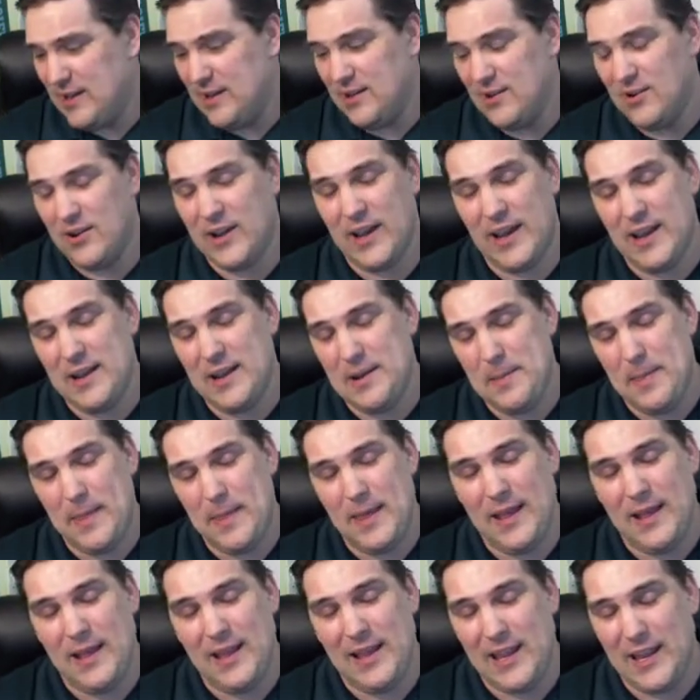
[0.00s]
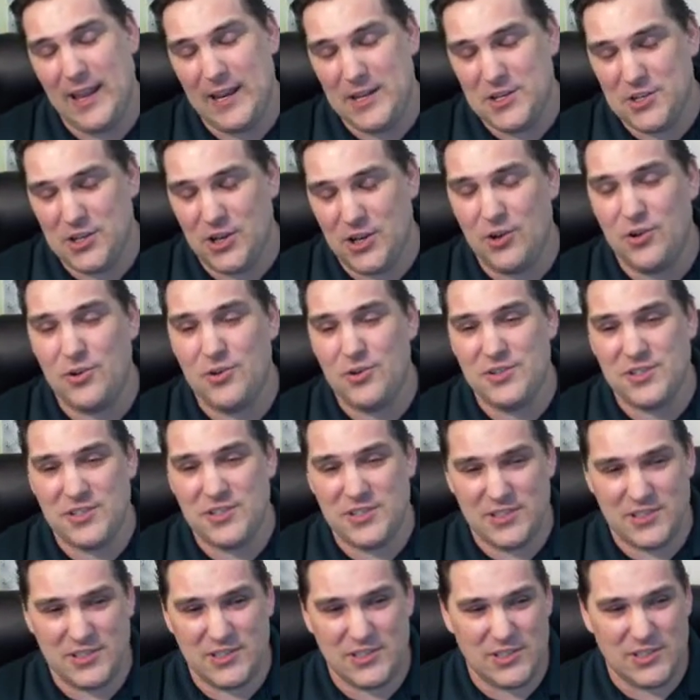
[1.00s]
Okay? He chose
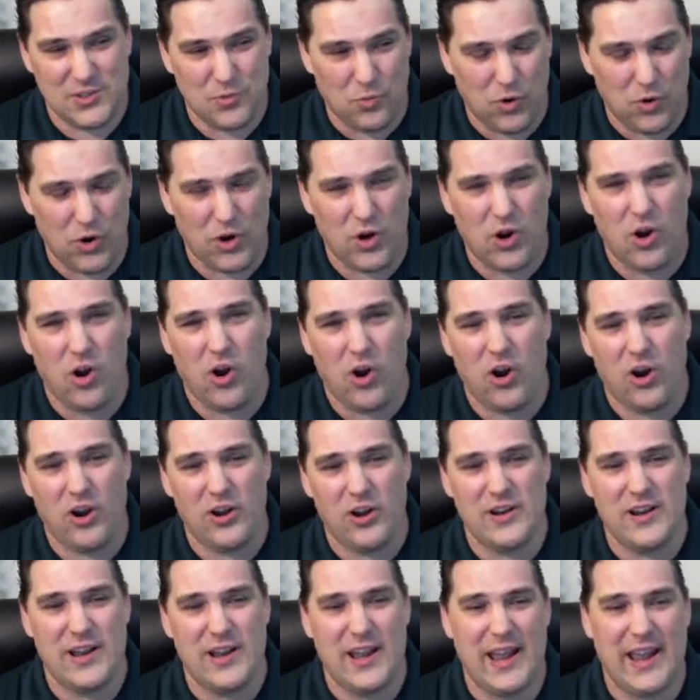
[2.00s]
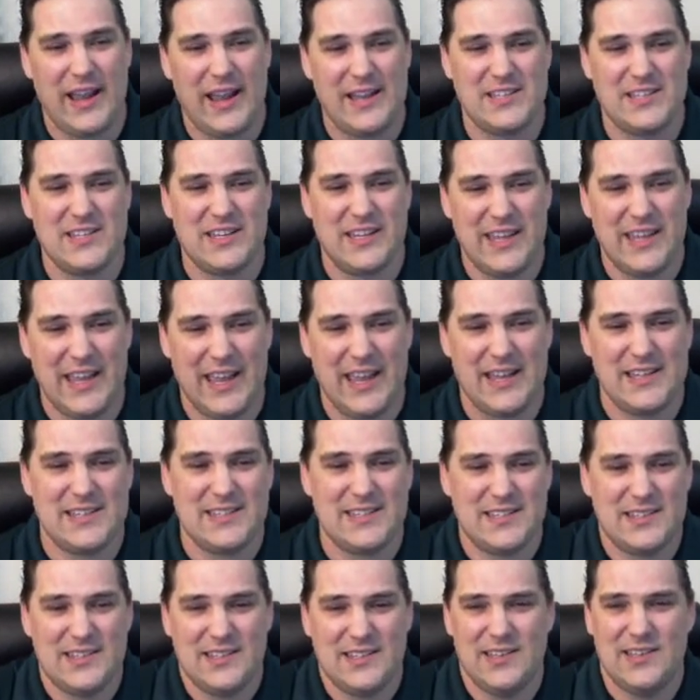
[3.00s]
to work hard and to
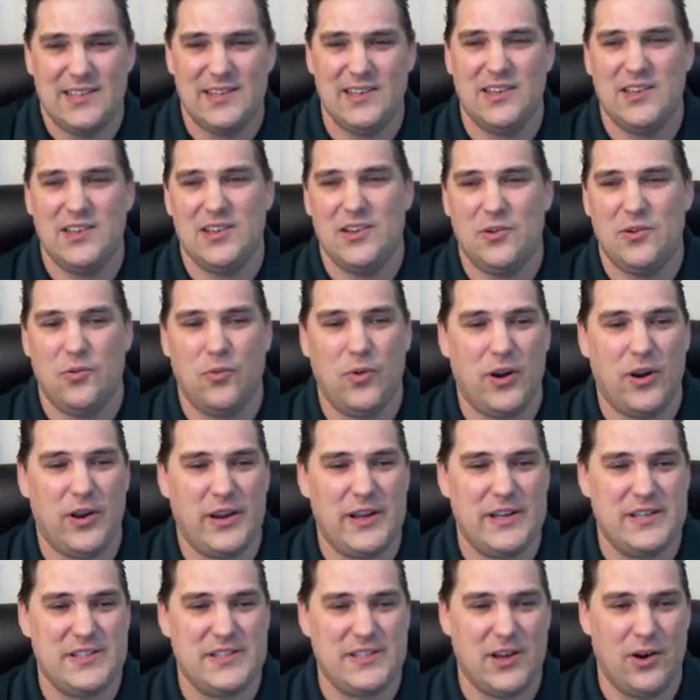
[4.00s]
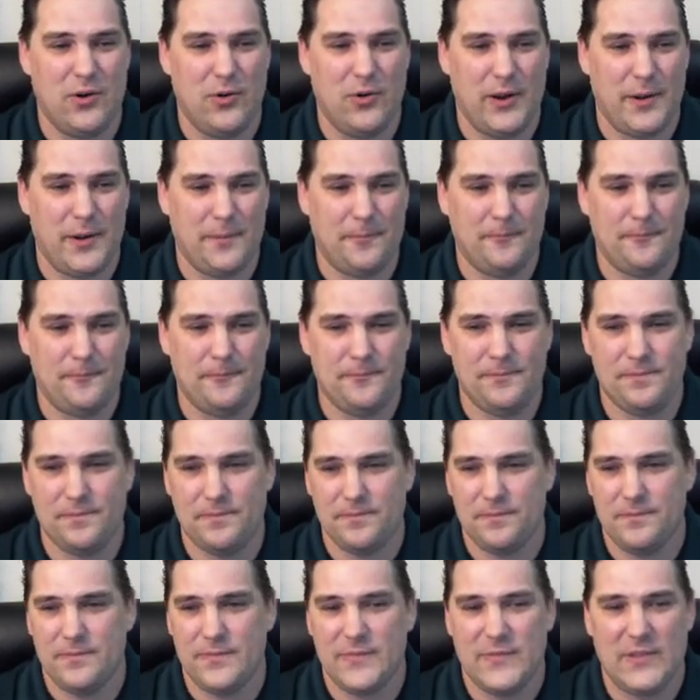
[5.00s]
get where he's going.
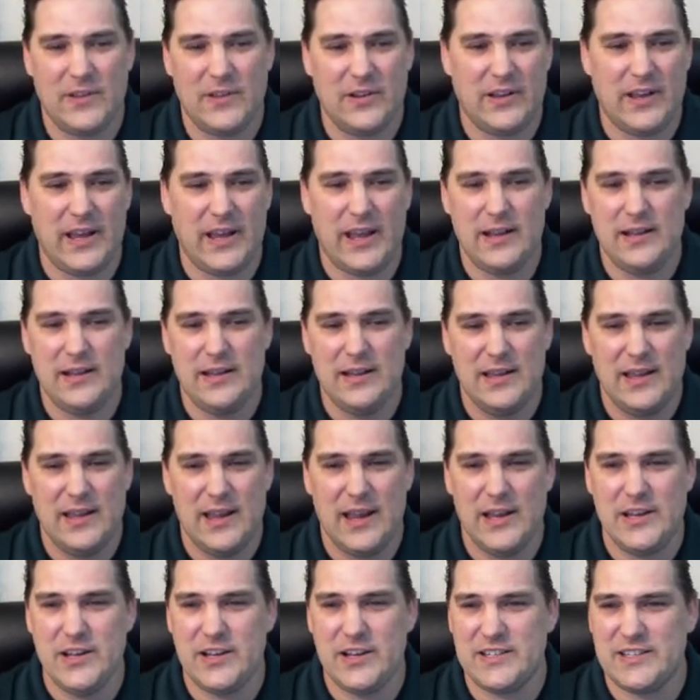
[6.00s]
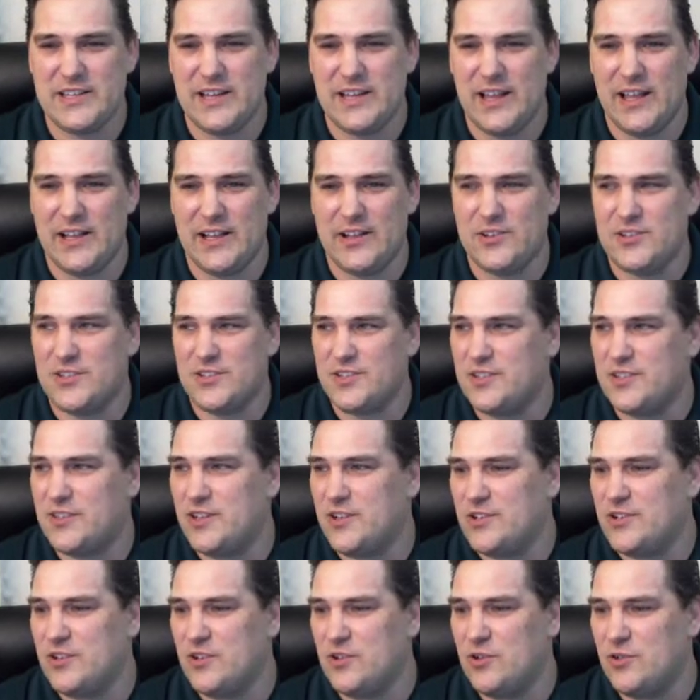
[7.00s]
Okay? And you can see, like, there's a
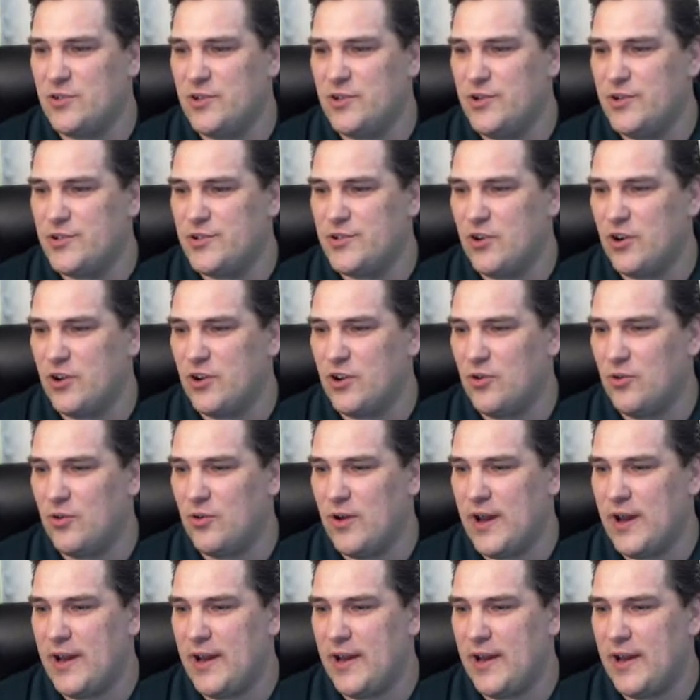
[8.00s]
little news article right